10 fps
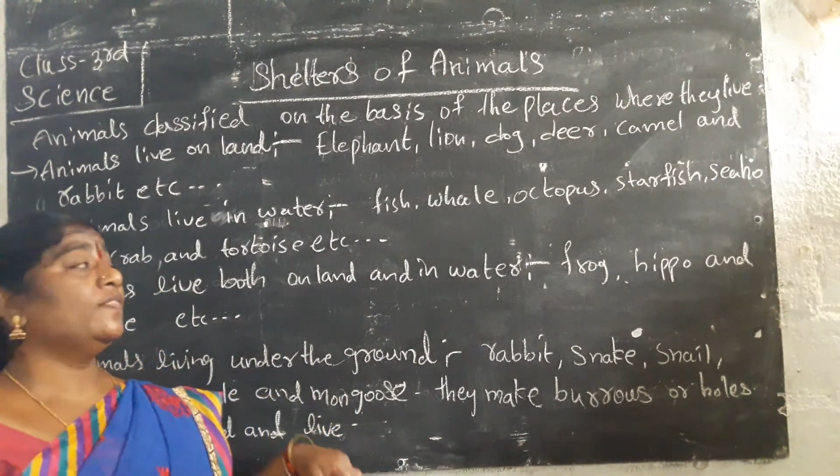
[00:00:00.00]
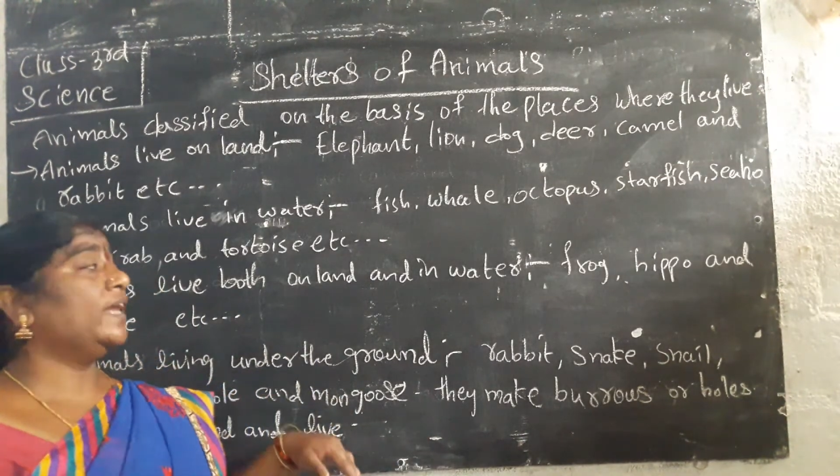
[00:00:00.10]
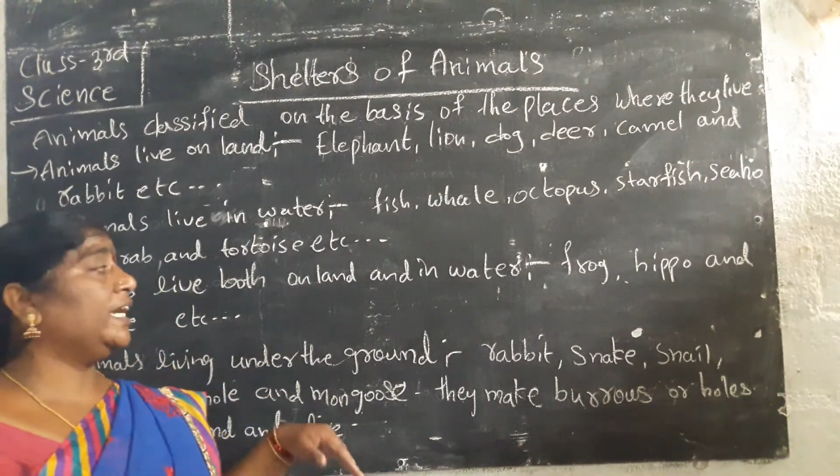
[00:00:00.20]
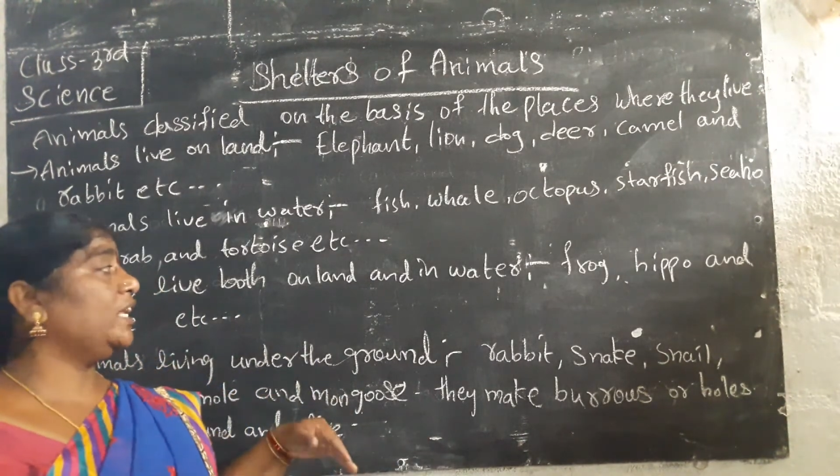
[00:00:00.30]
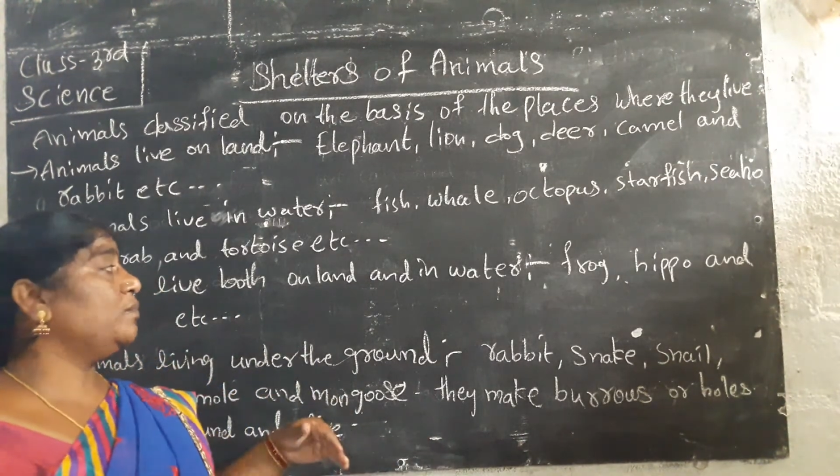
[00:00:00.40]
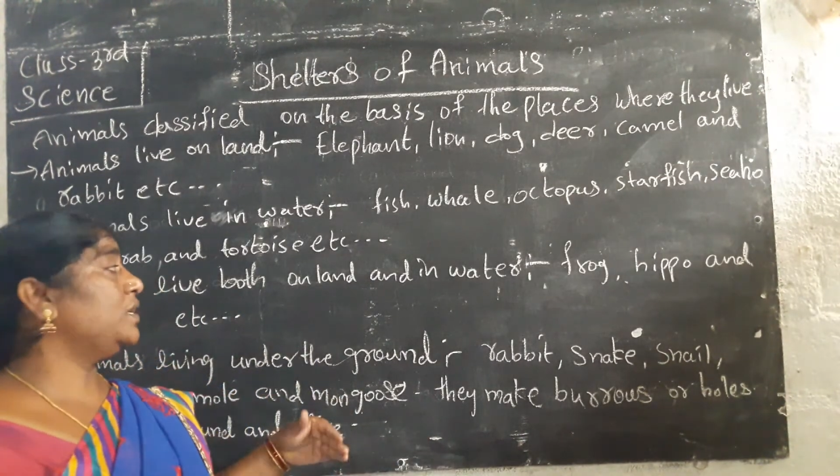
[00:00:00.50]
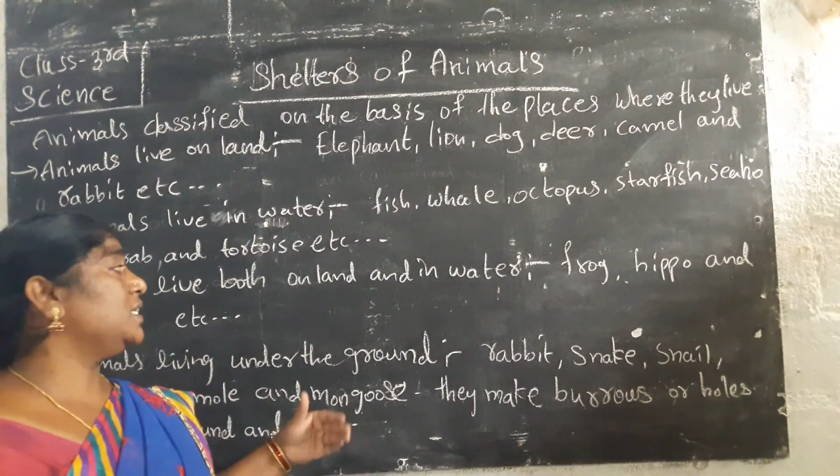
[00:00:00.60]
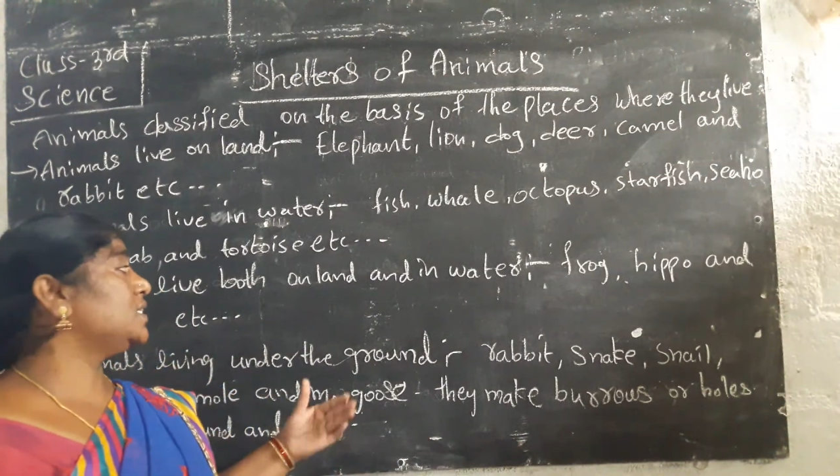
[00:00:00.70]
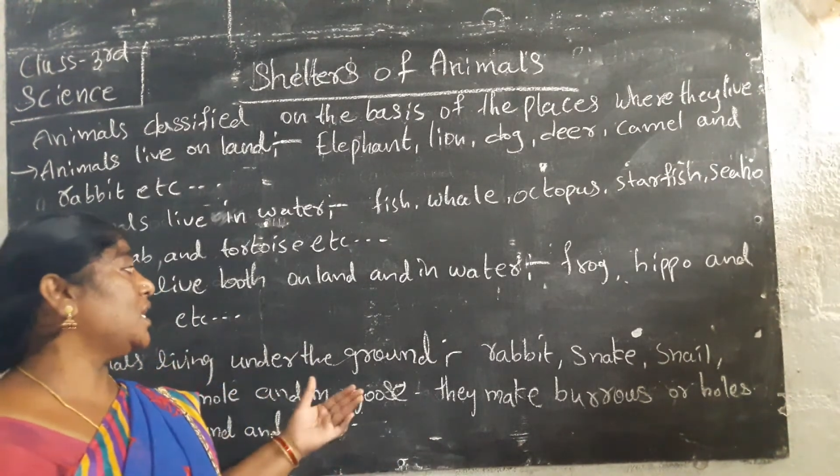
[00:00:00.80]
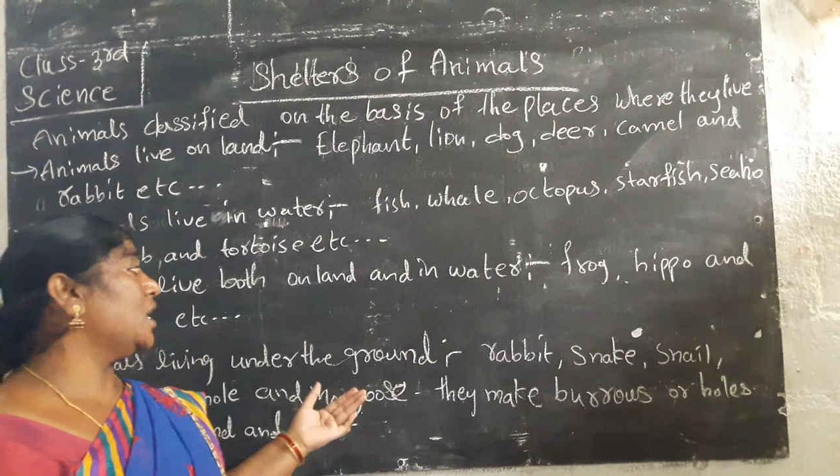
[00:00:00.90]
That
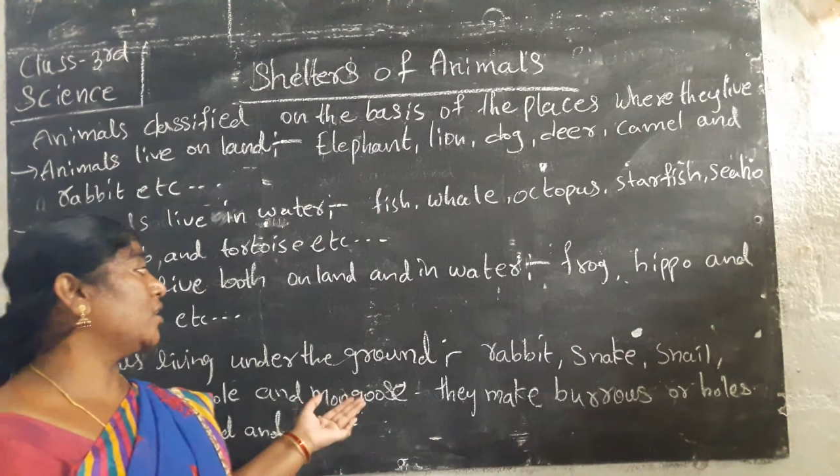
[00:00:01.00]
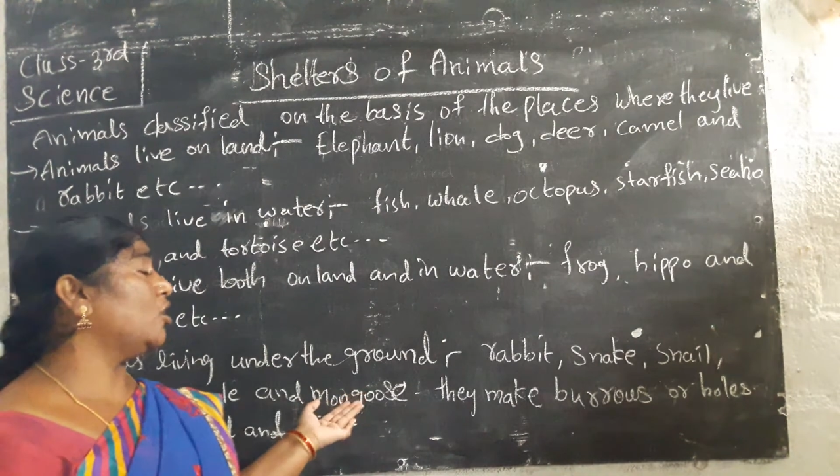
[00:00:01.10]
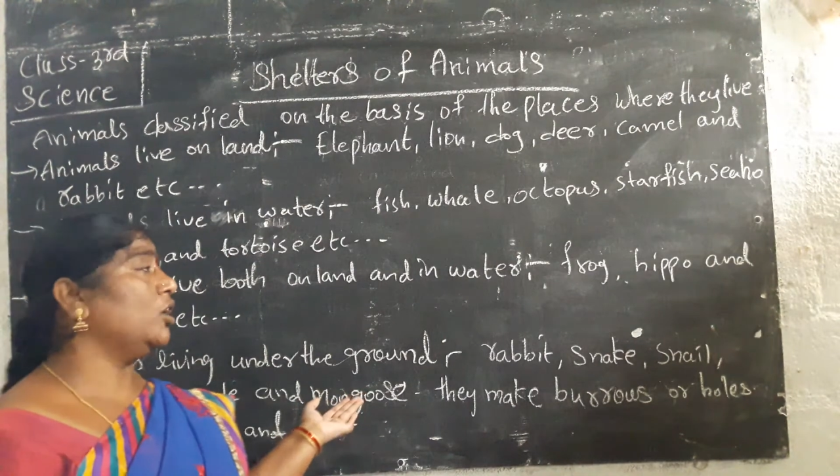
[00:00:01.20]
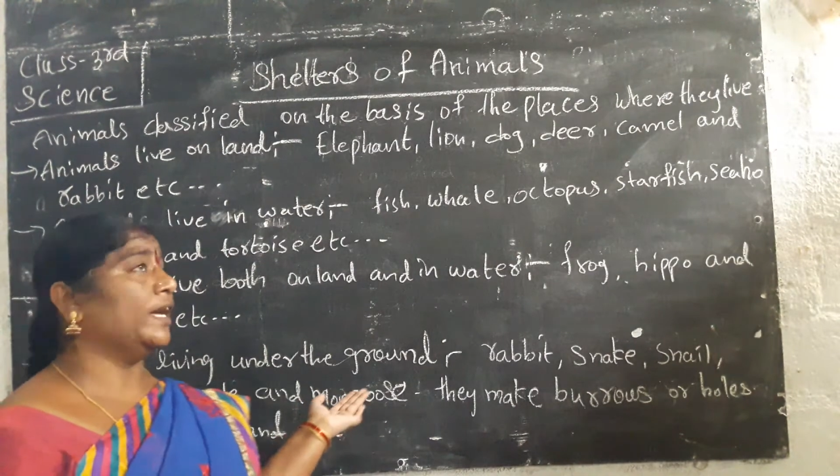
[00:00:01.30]
animals are called